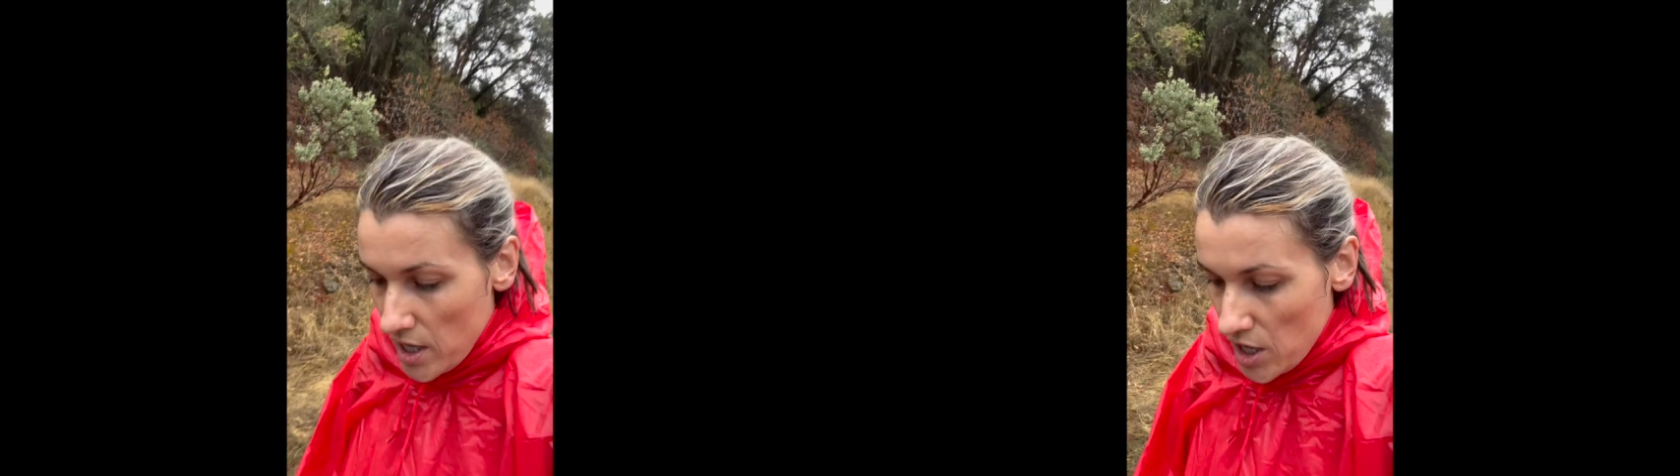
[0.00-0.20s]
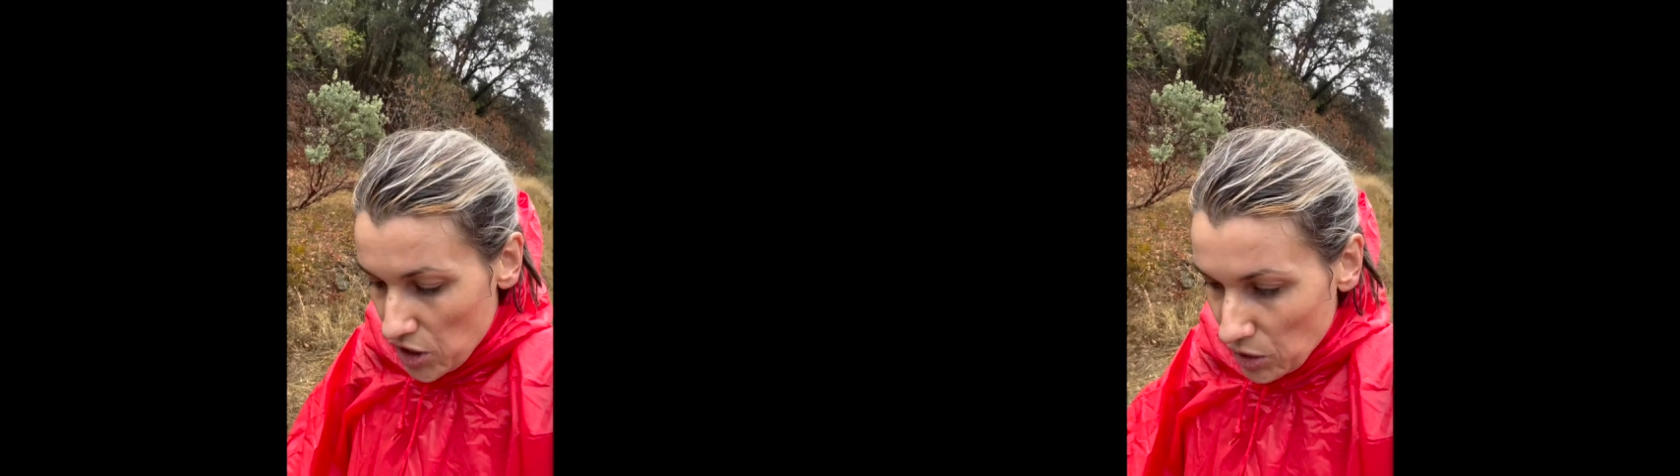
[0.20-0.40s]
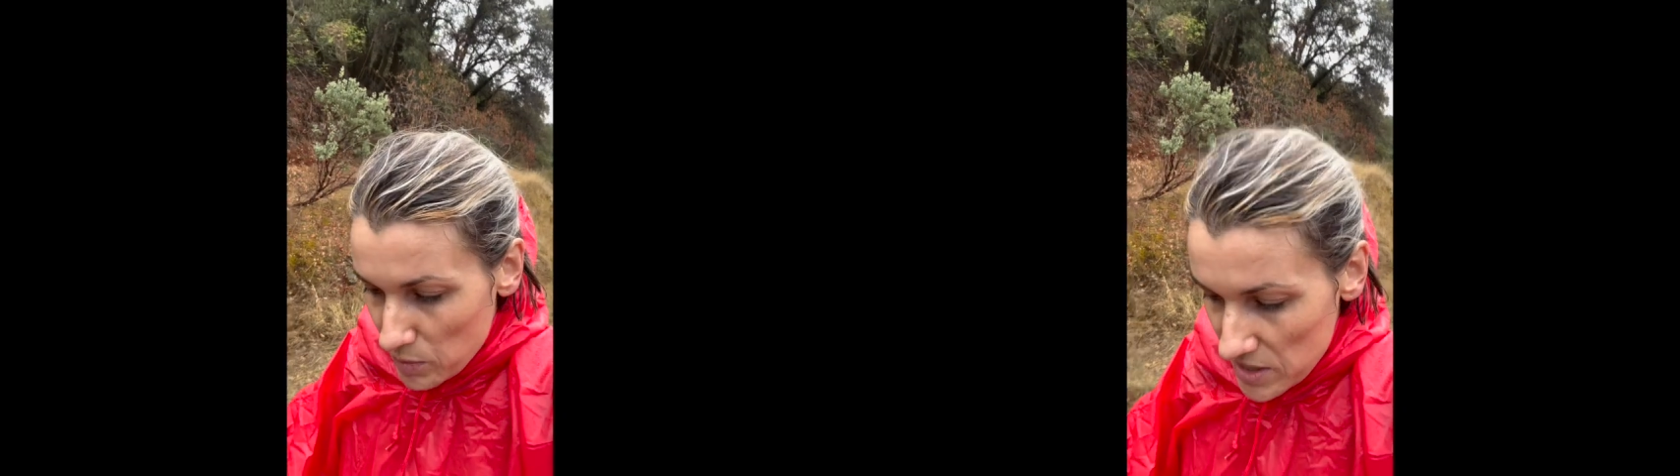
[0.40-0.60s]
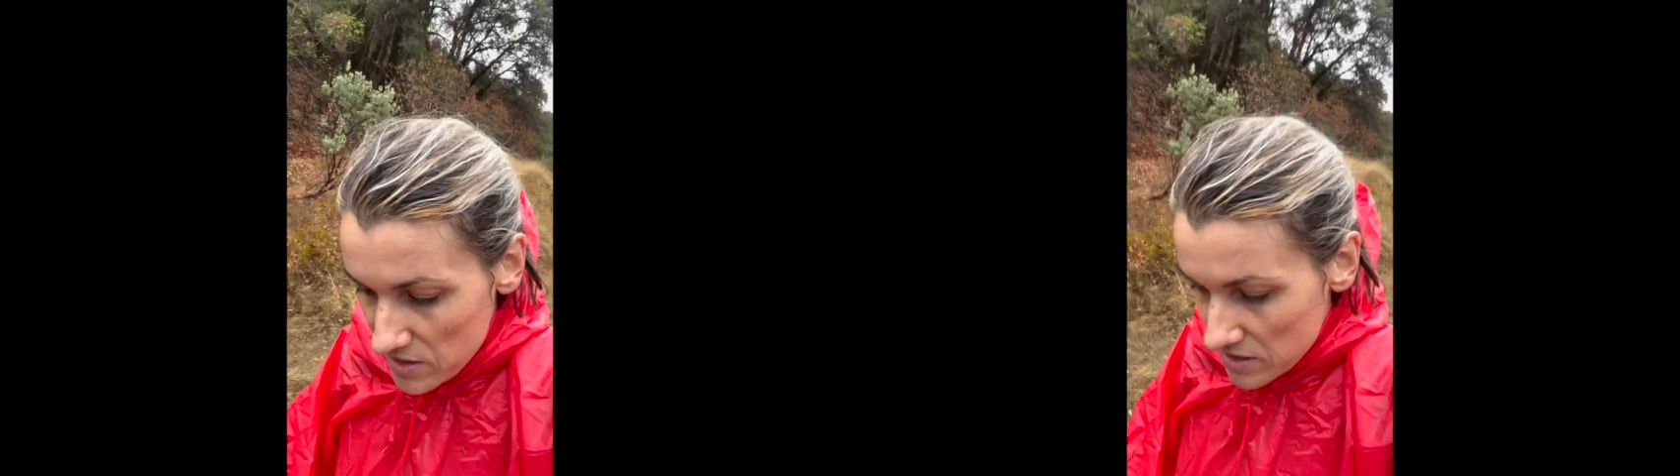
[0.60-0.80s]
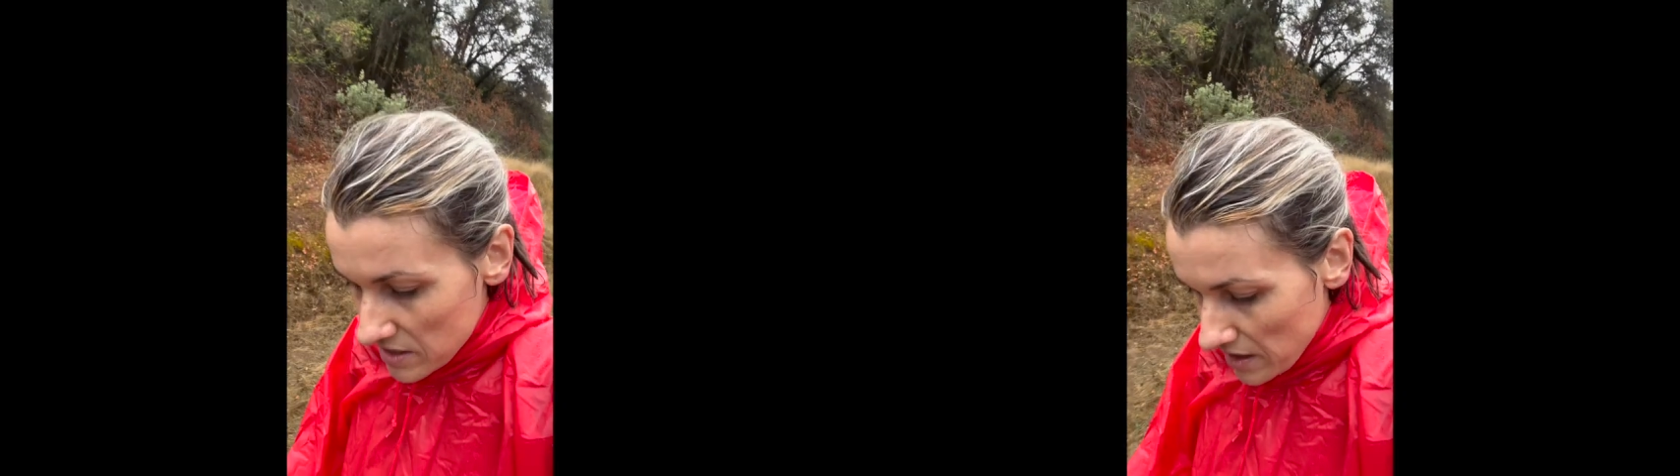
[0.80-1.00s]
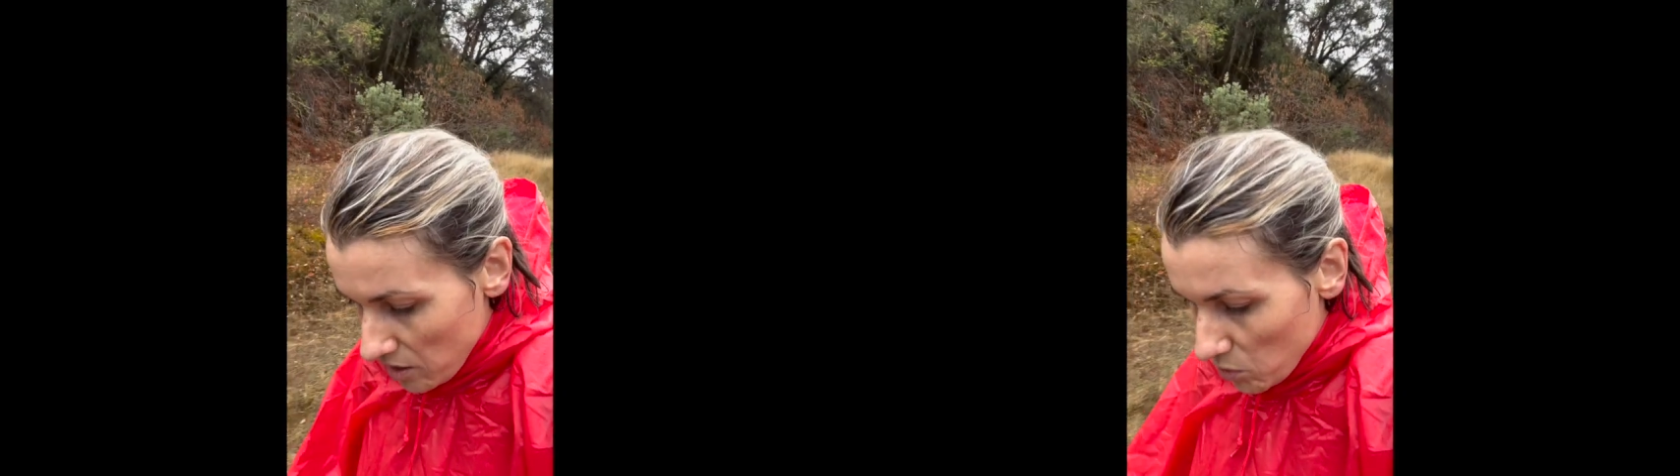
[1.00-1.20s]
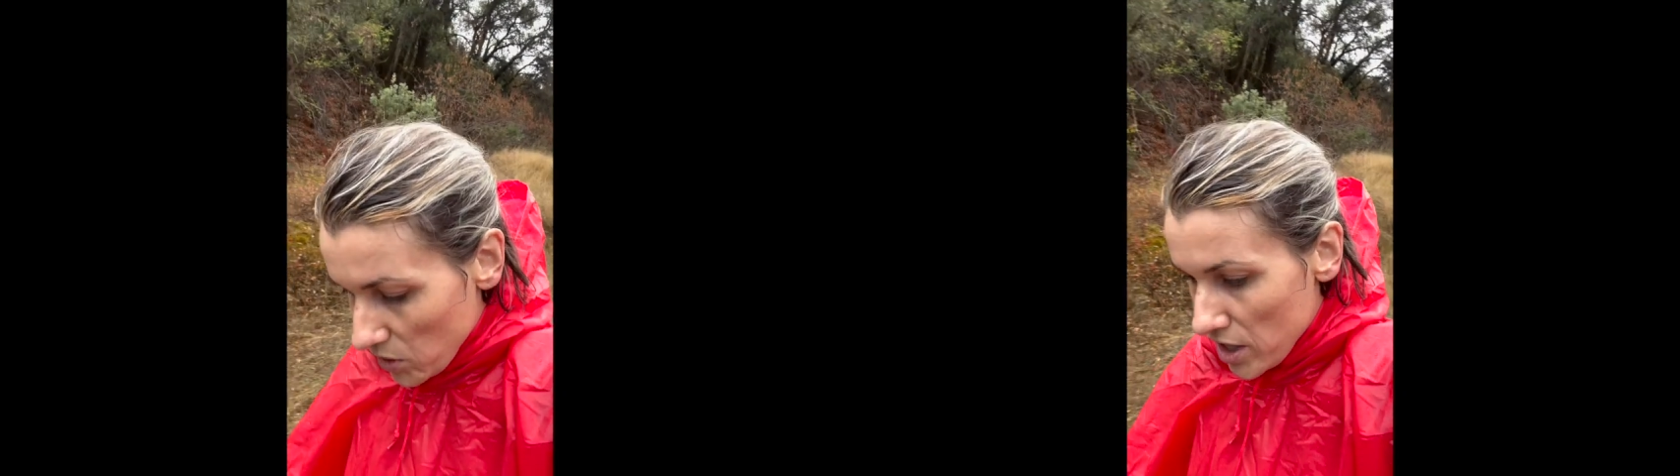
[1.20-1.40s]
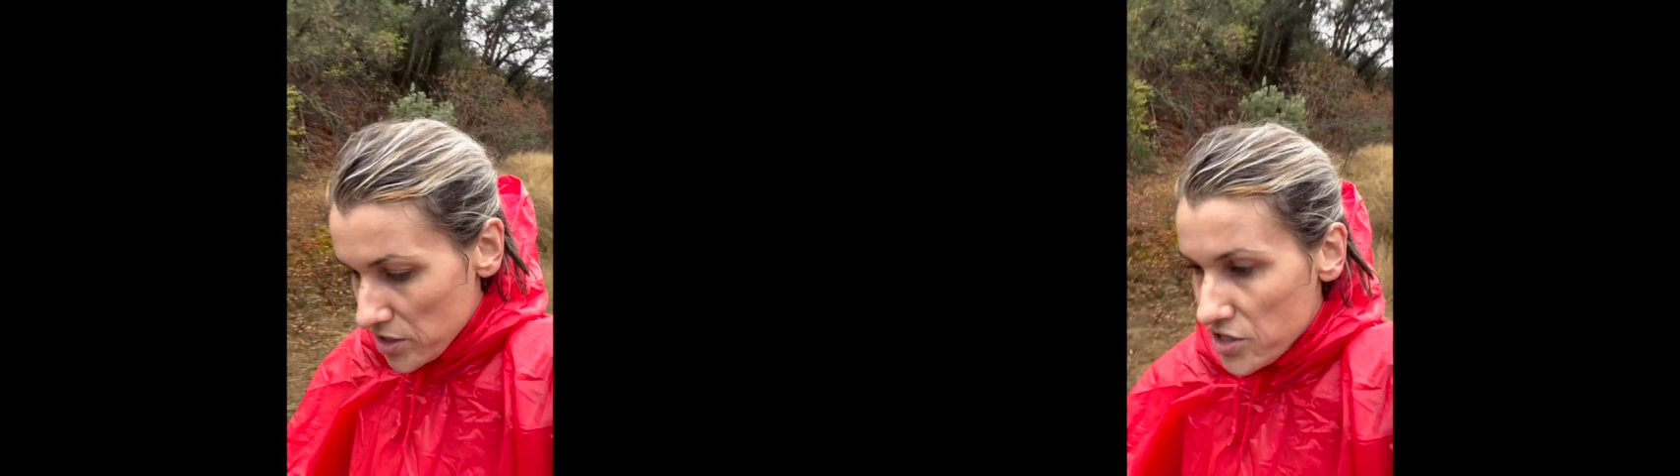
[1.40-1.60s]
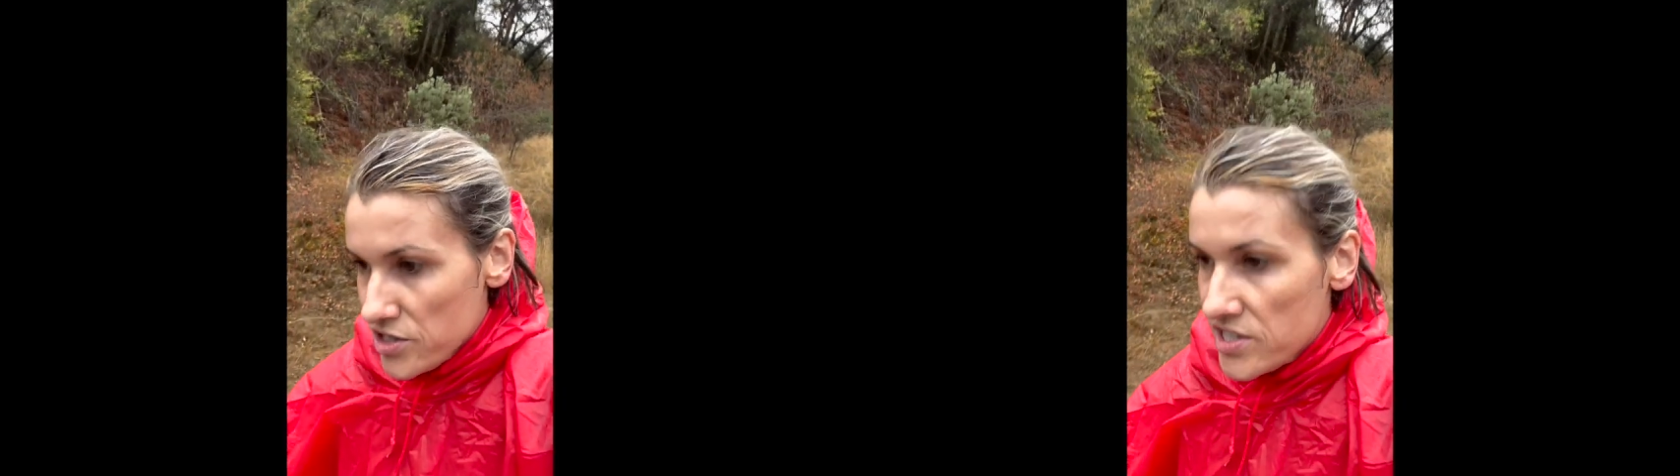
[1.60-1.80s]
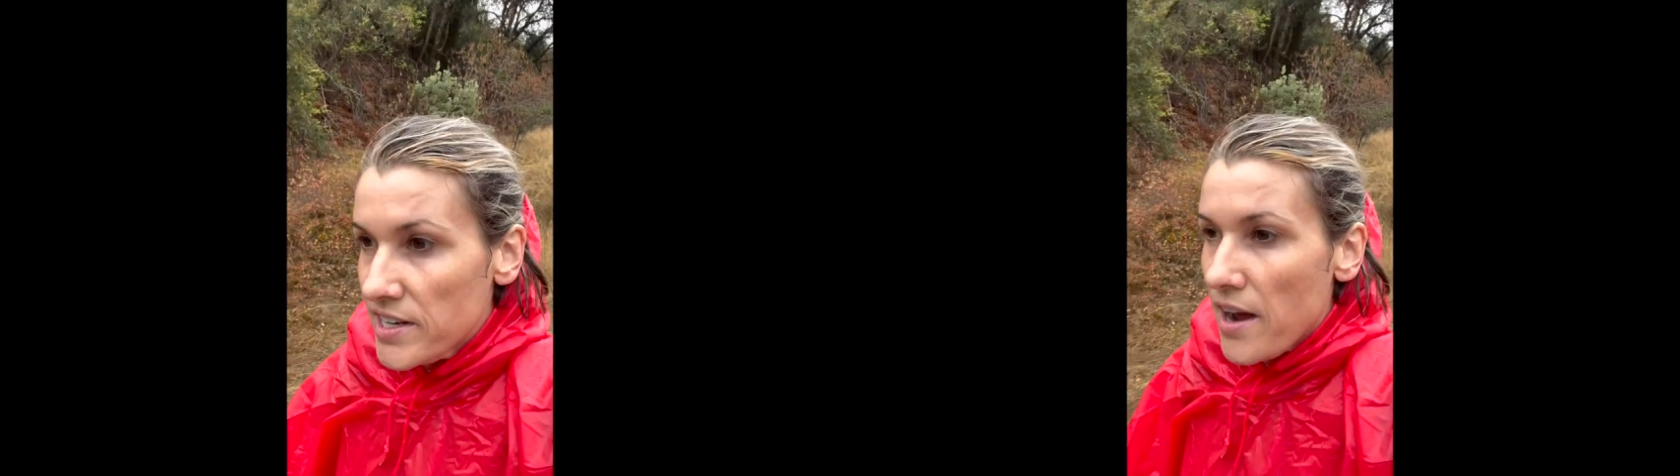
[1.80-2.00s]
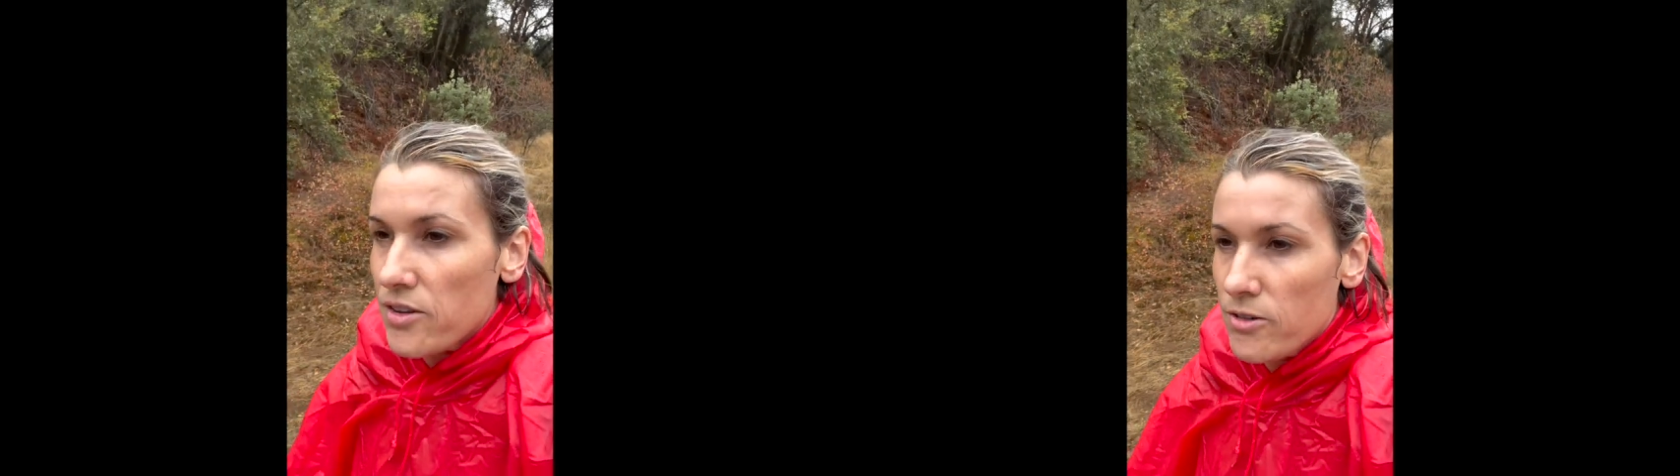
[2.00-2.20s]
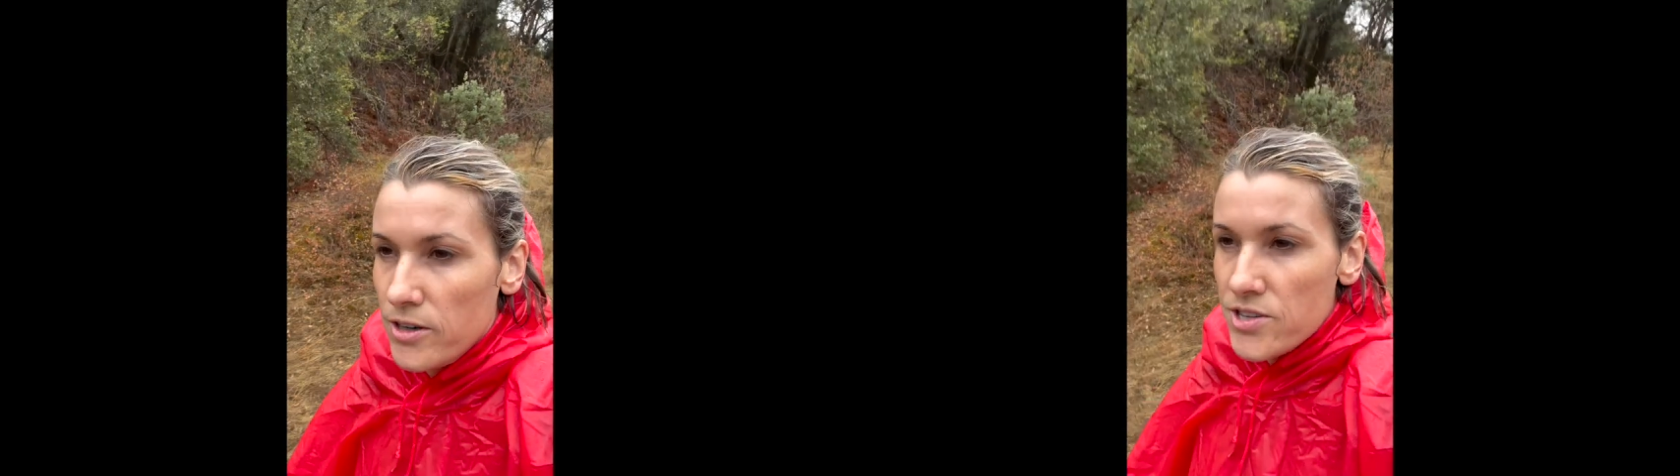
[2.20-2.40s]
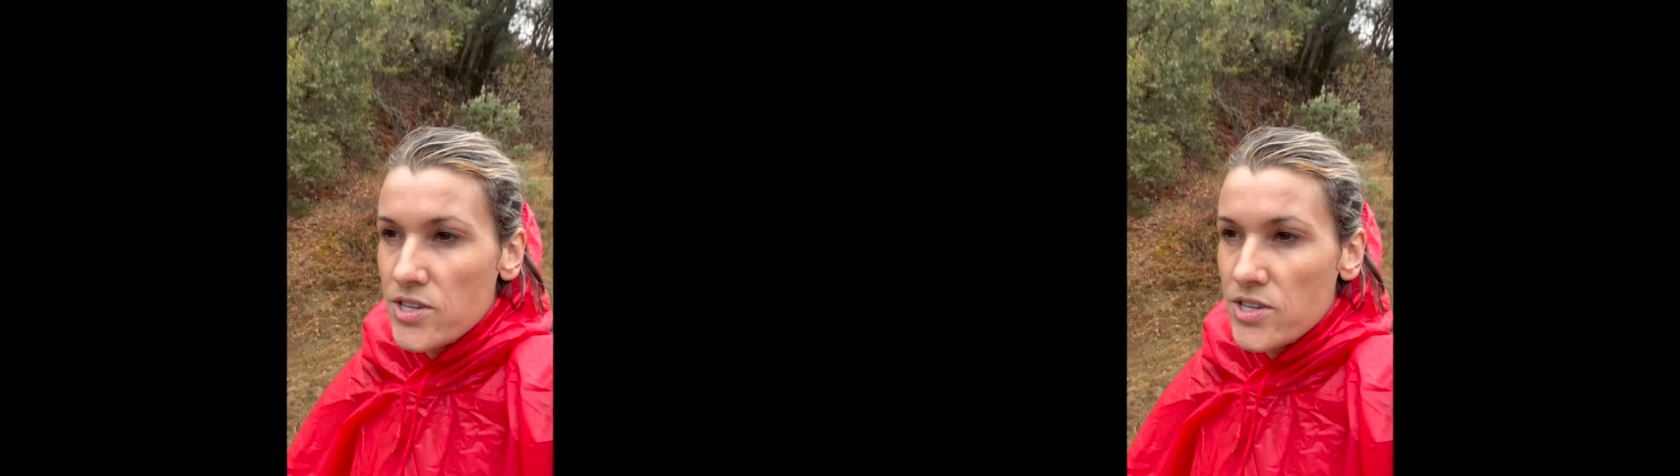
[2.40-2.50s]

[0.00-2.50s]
humans that were hunters and gatherers